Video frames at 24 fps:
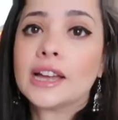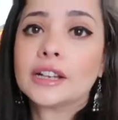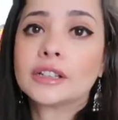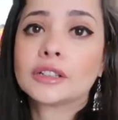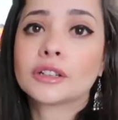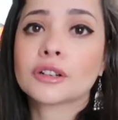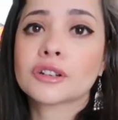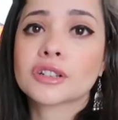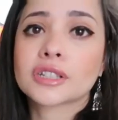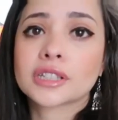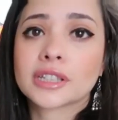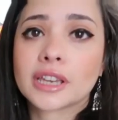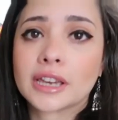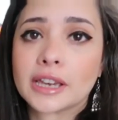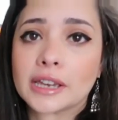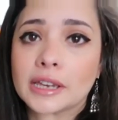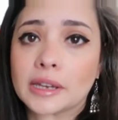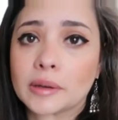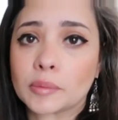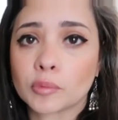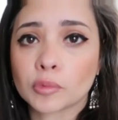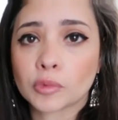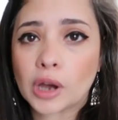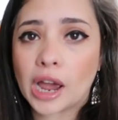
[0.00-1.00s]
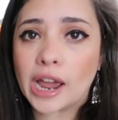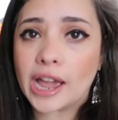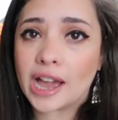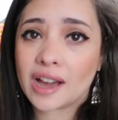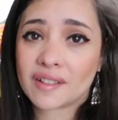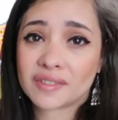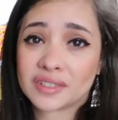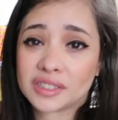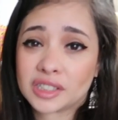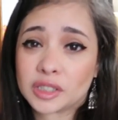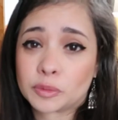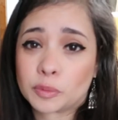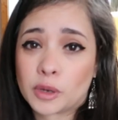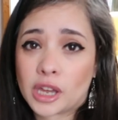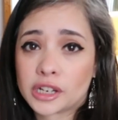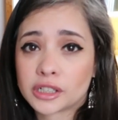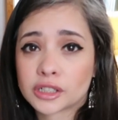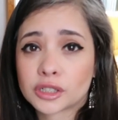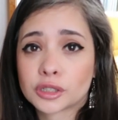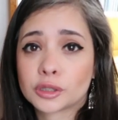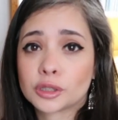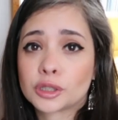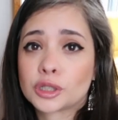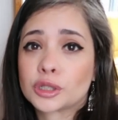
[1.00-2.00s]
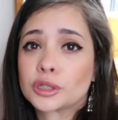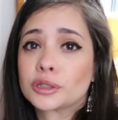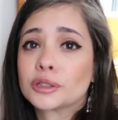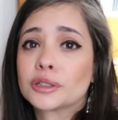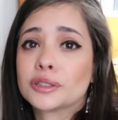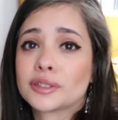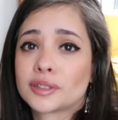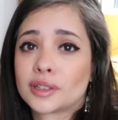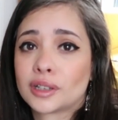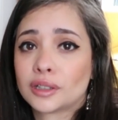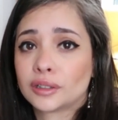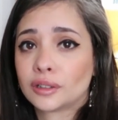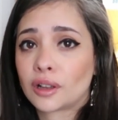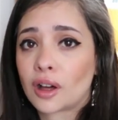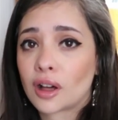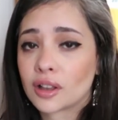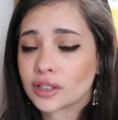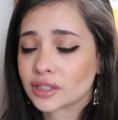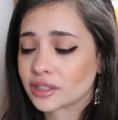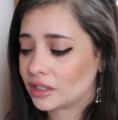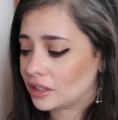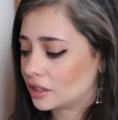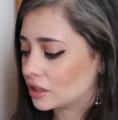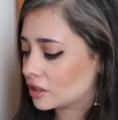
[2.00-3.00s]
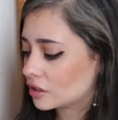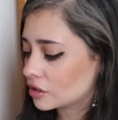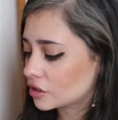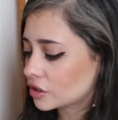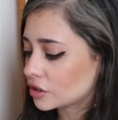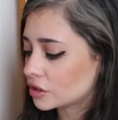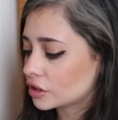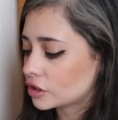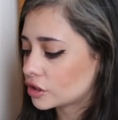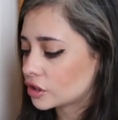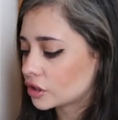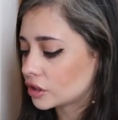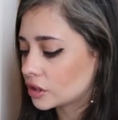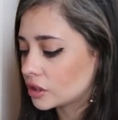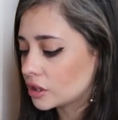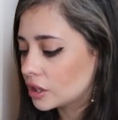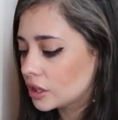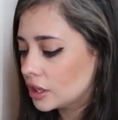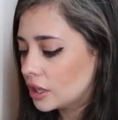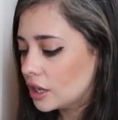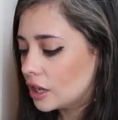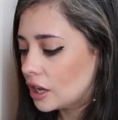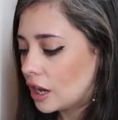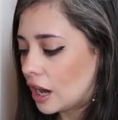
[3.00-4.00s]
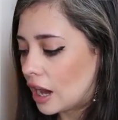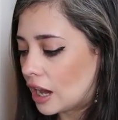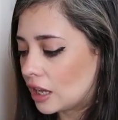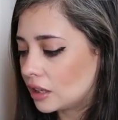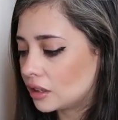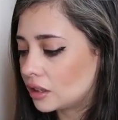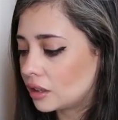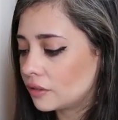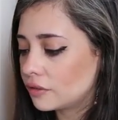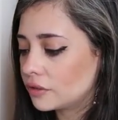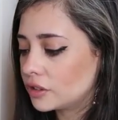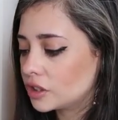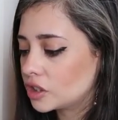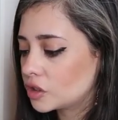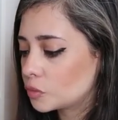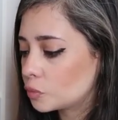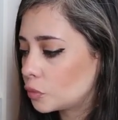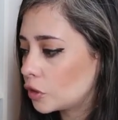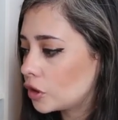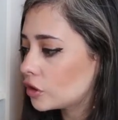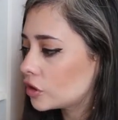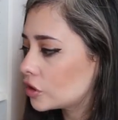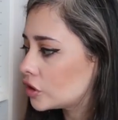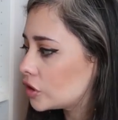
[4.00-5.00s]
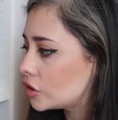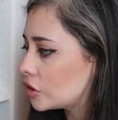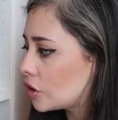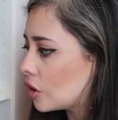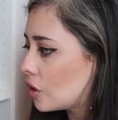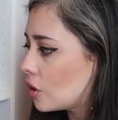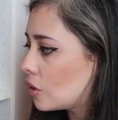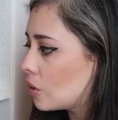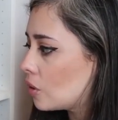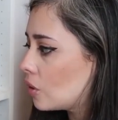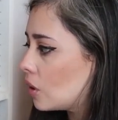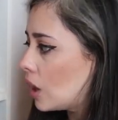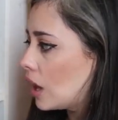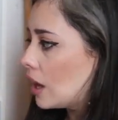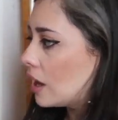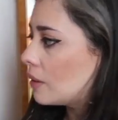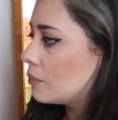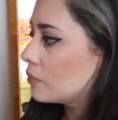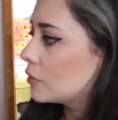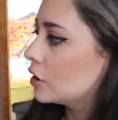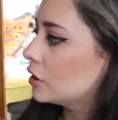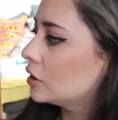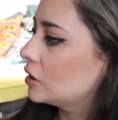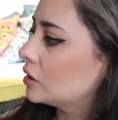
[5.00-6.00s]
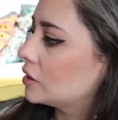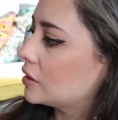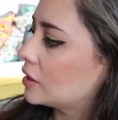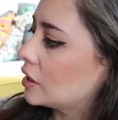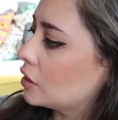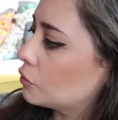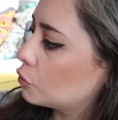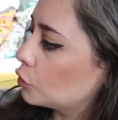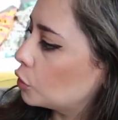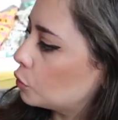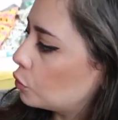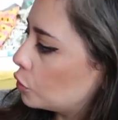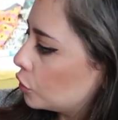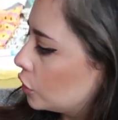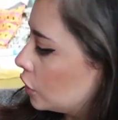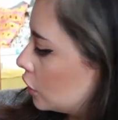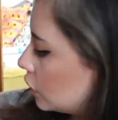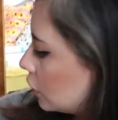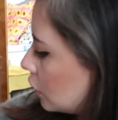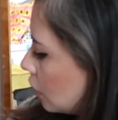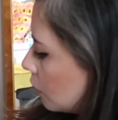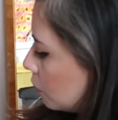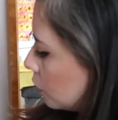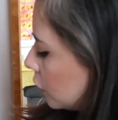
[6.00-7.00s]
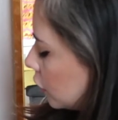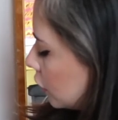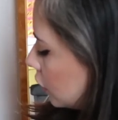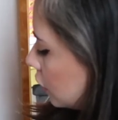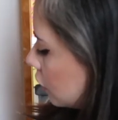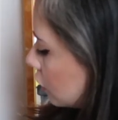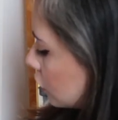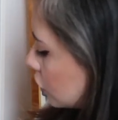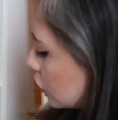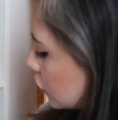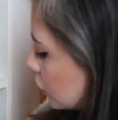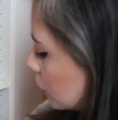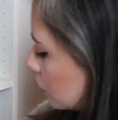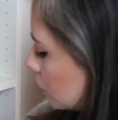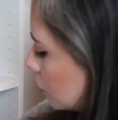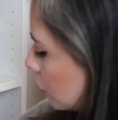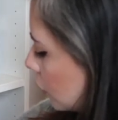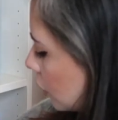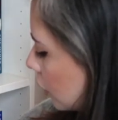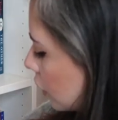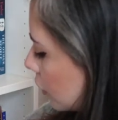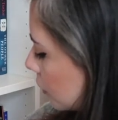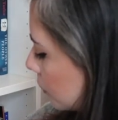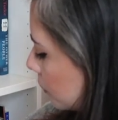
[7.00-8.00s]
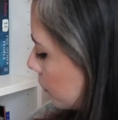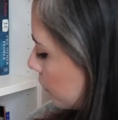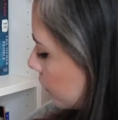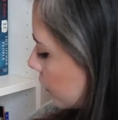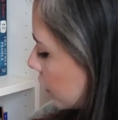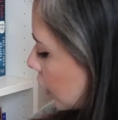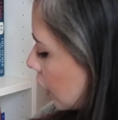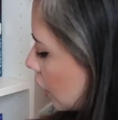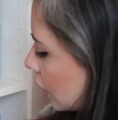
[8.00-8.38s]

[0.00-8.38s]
Ender's Game, I have the Spanish edition because I lost the English edition. I love this book, so I'm gonna see if we put it up here somewhere.